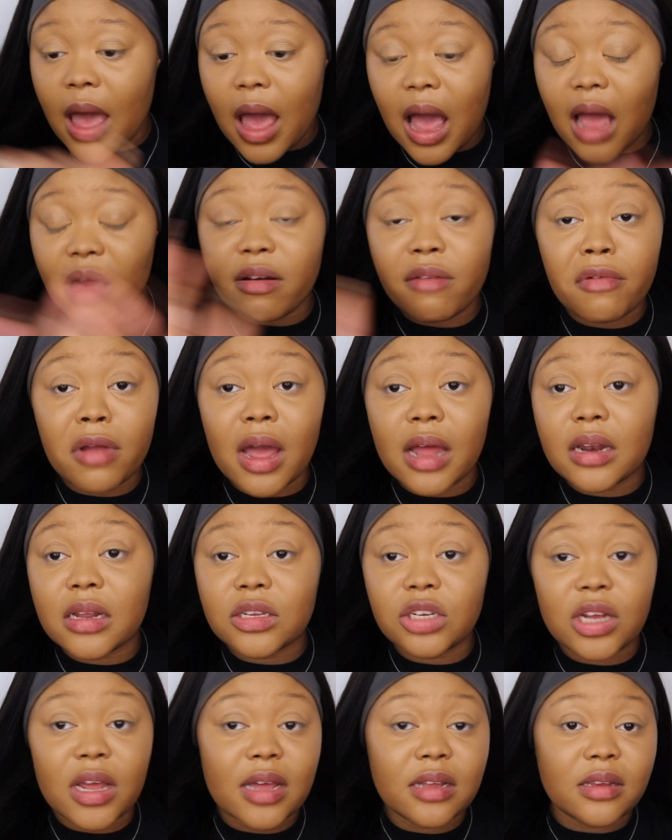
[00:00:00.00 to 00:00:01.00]
I've never gotten it
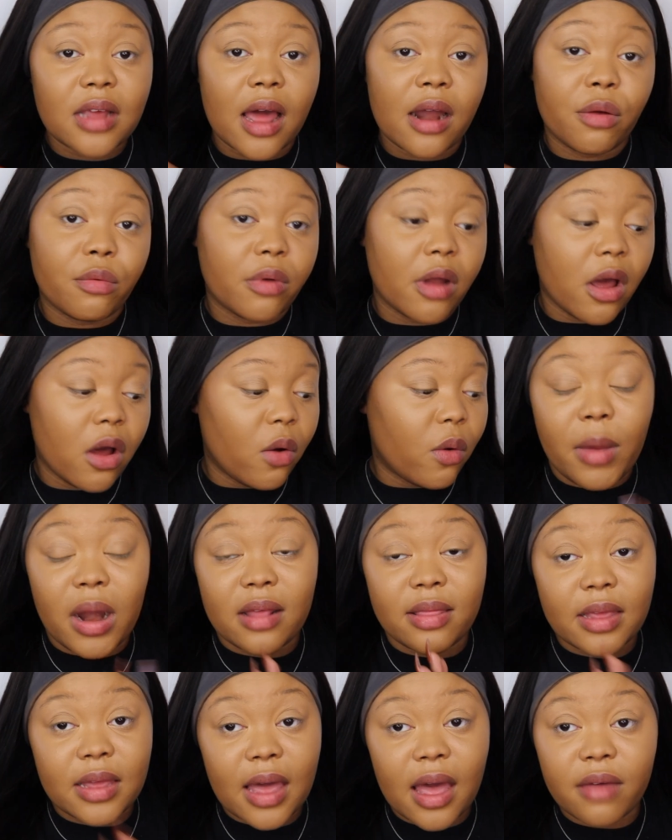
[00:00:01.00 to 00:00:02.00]
checked, I don't know, but I
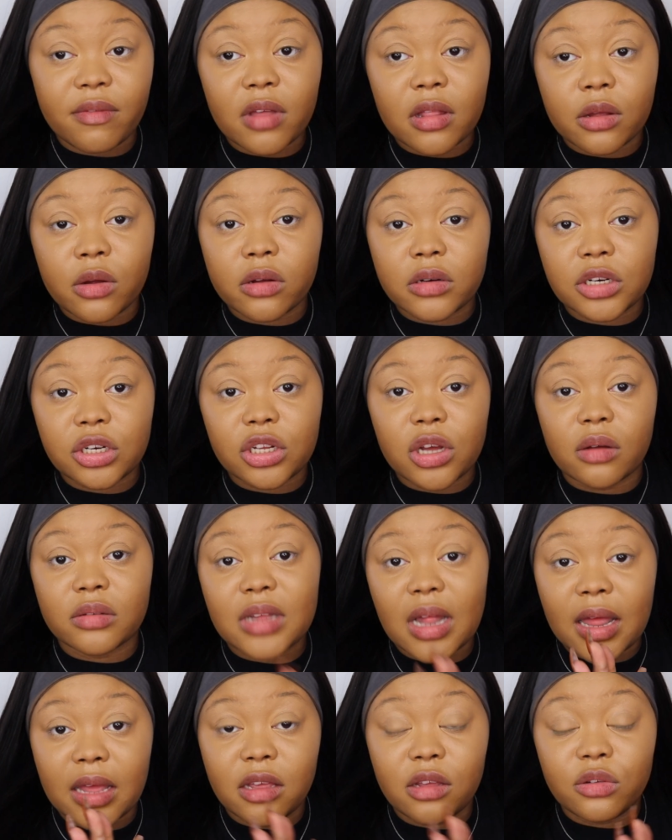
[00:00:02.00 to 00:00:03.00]
think I have yellow undertones. I
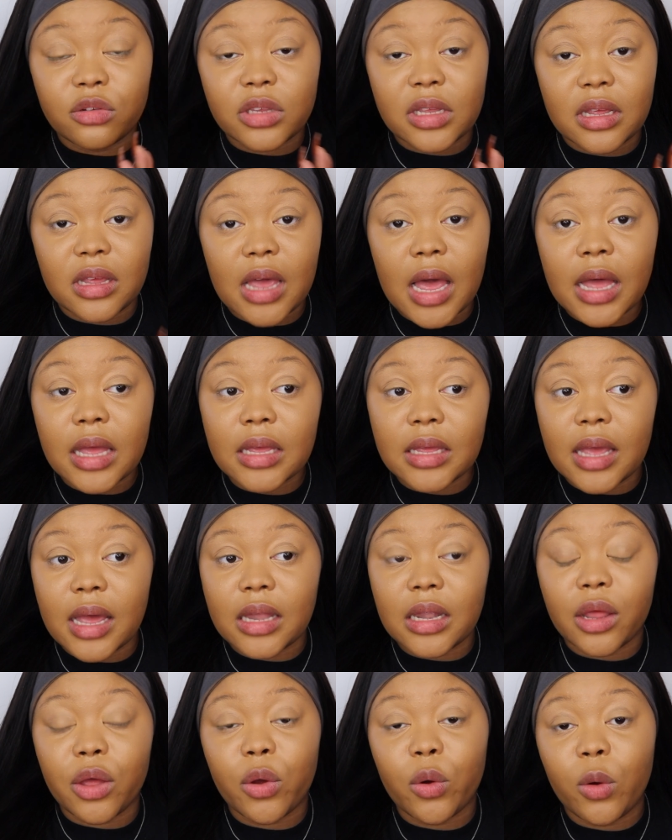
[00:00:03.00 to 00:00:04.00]
like using
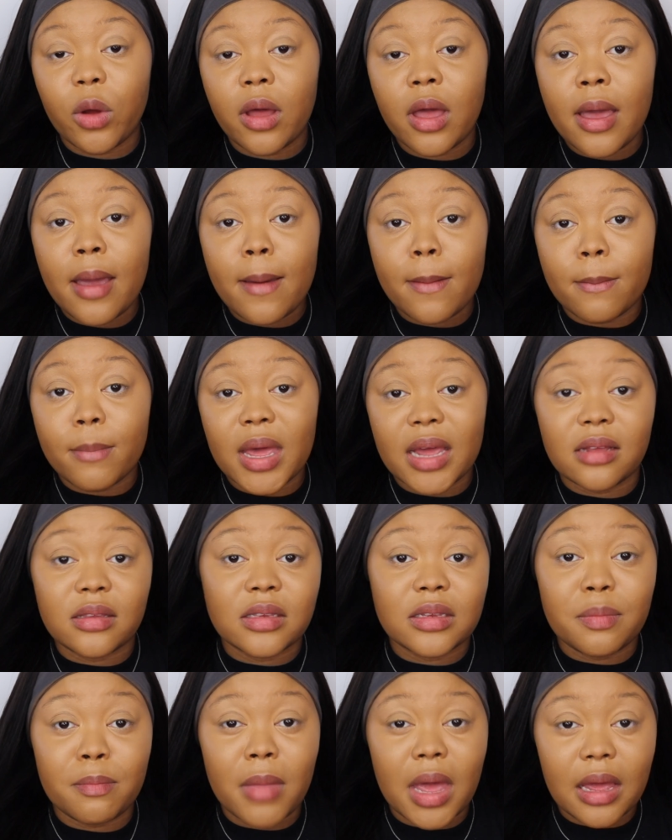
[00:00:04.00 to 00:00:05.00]
yellow
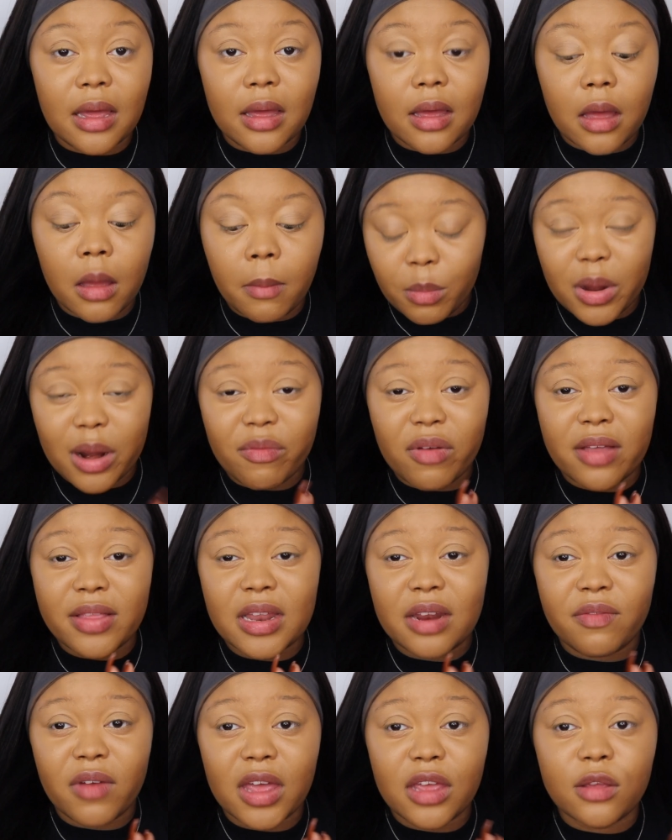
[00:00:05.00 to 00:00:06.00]
based makeup, but I found that
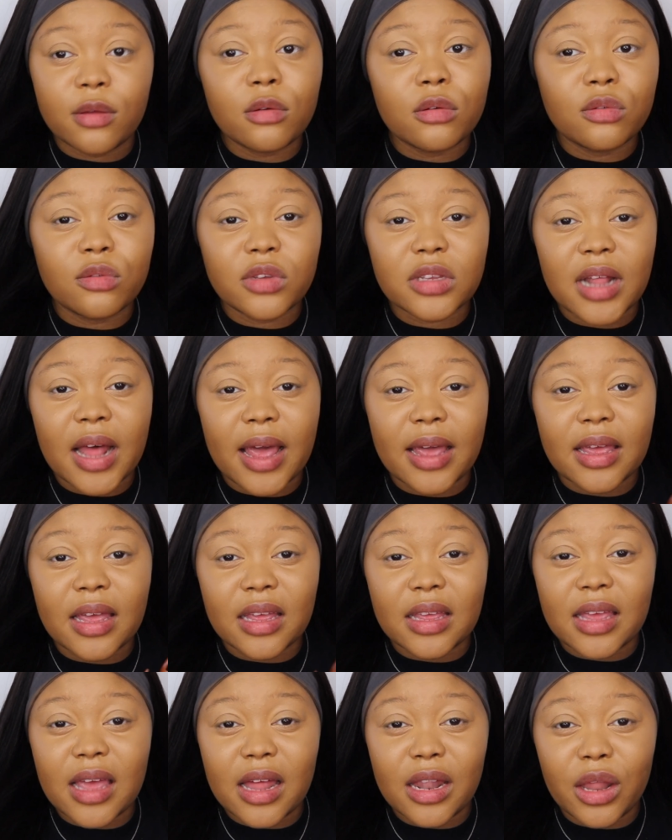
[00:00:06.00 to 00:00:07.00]
if I use like
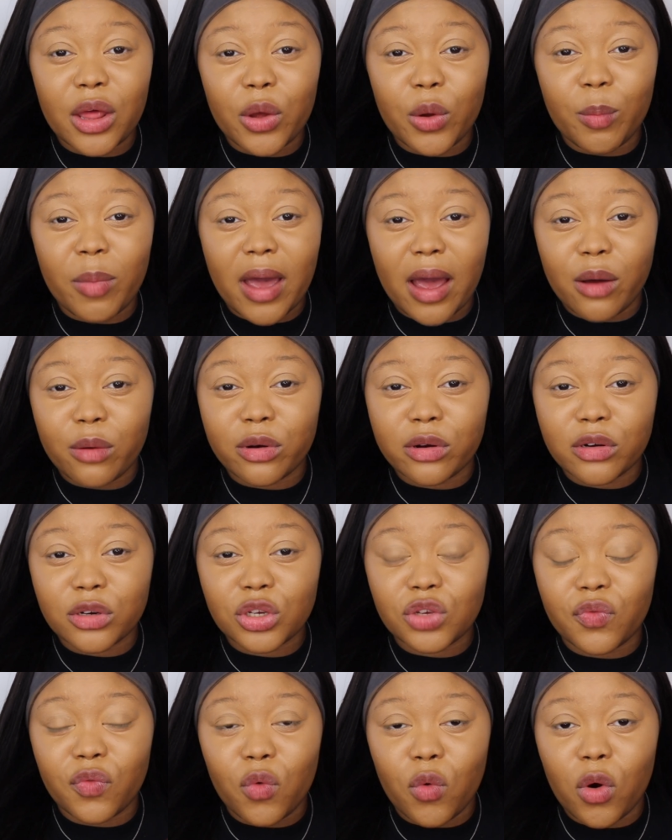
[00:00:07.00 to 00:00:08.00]
yellow
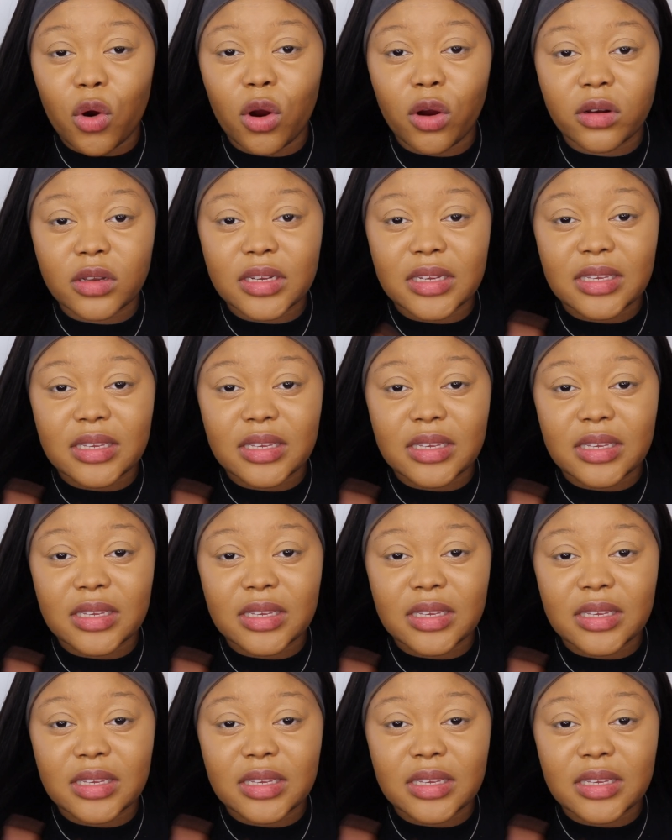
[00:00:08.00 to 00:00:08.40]
powders to